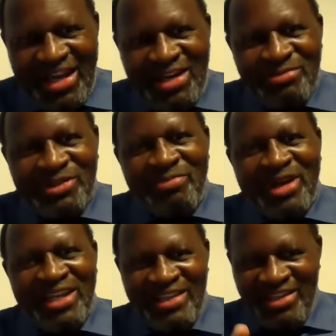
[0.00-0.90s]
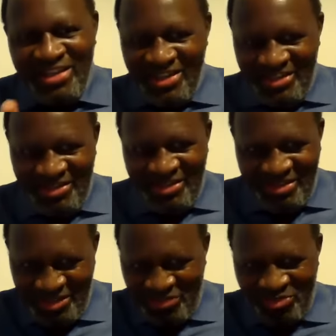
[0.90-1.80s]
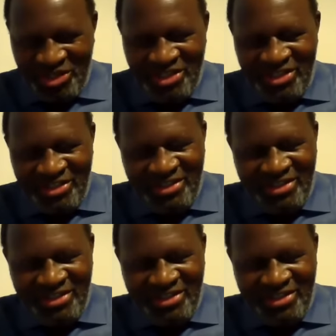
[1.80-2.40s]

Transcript: comes by hearing this word.